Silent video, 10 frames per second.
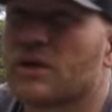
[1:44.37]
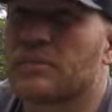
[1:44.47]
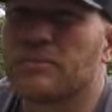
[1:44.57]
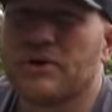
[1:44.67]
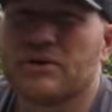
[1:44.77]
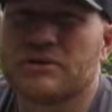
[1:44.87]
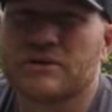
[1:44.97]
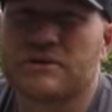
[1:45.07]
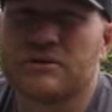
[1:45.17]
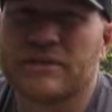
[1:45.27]
what I
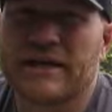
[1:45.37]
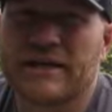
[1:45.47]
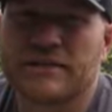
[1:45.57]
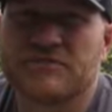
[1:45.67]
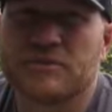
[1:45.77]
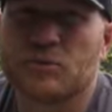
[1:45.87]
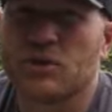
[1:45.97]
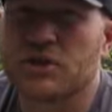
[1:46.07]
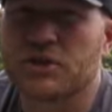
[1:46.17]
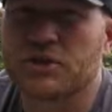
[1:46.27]
proposed to him and asked if he'd be
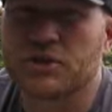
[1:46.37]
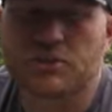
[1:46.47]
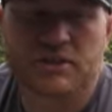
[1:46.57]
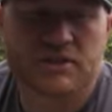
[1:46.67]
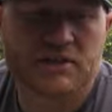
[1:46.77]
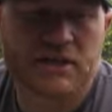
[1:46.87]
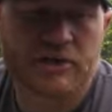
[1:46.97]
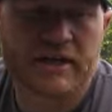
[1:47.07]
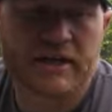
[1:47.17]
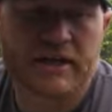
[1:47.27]
willing to do is to
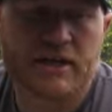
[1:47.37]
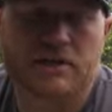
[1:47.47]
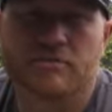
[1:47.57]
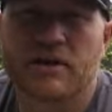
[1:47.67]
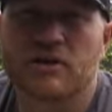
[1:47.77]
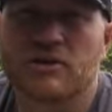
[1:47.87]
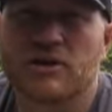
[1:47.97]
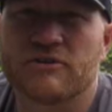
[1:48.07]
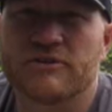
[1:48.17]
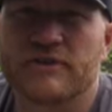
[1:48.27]
go ahead and cut the
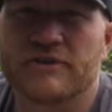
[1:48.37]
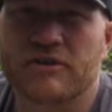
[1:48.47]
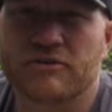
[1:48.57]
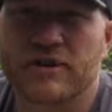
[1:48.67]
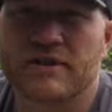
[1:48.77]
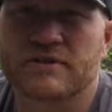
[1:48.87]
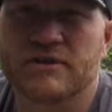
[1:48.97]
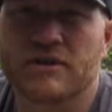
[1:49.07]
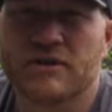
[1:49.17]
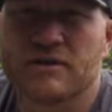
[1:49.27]
barrel off there at the
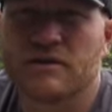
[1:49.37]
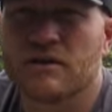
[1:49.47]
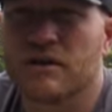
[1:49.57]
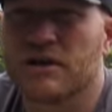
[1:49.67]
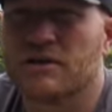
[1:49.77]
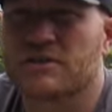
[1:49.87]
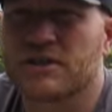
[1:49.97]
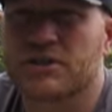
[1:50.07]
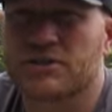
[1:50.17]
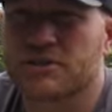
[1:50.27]
threads,
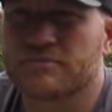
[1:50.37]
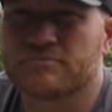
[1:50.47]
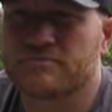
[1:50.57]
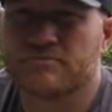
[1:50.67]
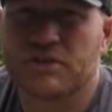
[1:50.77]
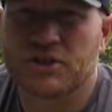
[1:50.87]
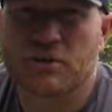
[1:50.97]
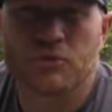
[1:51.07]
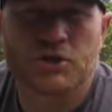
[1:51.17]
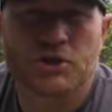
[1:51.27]
essentially be
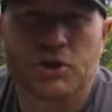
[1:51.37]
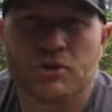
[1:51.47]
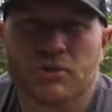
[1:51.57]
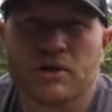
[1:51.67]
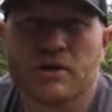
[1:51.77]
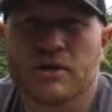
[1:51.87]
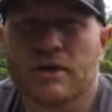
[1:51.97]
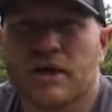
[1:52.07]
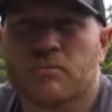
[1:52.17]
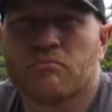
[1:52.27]
done with the choke
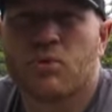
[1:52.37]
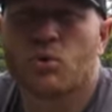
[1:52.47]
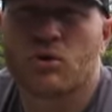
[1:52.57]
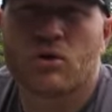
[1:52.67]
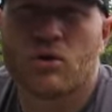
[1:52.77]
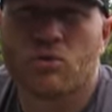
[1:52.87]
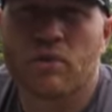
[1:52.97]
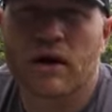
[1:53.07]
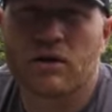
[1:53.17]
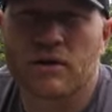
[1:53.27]
and bore the
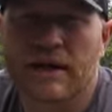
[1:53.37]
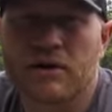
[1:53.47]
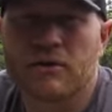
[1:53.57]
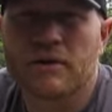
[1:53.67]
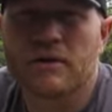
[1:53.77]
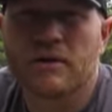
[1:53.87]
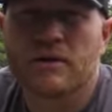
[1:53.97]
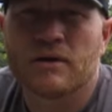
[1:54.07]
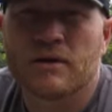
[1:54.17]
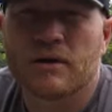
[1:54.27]
whole barrel out.
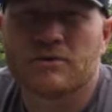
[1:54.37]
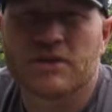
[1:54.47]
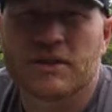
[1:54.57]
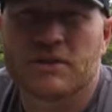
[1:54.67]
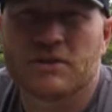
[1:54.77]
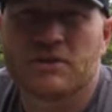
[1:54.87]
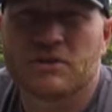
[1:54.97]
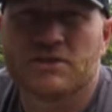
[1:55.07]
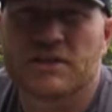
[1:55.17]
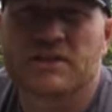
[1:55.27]
I was thinking
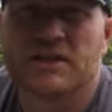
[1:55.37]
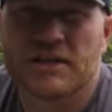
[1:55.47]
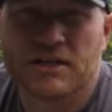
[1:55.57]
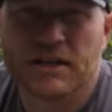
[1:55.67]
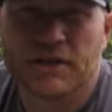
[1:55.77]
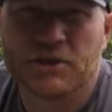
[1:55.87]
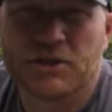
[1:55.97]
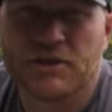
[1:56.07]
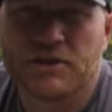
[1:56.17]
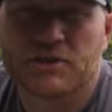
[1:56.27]
to a 16
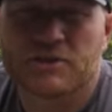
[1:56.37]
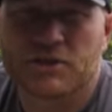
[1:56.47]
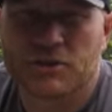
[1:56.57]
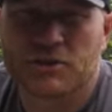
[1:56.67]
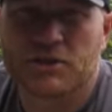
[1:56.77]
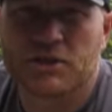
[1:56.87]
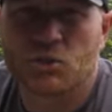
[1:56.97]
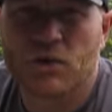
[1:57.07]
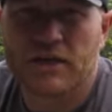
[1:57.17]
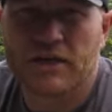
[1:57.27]
gauge. It's currently a
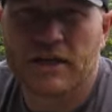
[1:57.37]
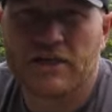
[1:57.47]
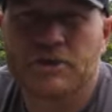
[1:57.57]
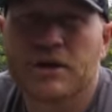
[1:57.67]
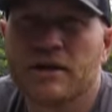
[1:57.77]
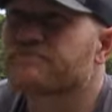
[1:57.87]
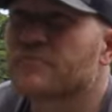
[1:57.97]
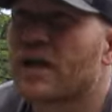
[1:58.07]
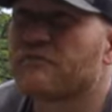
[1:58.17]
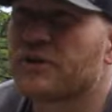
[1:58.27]
20 gauge.
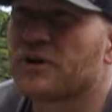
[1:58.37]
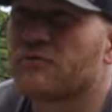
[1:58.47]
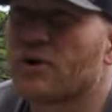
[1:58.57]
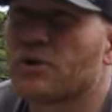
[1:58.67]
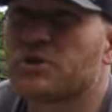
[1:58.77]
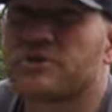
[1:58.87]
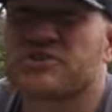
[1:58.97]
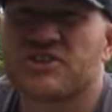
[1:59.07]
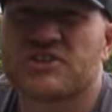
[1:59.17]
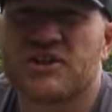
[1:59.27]
I figured if I went to a
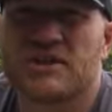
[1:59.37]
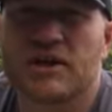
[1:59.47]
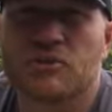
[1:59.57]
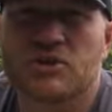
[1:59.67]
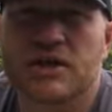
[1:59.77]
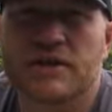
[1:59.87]
16, that would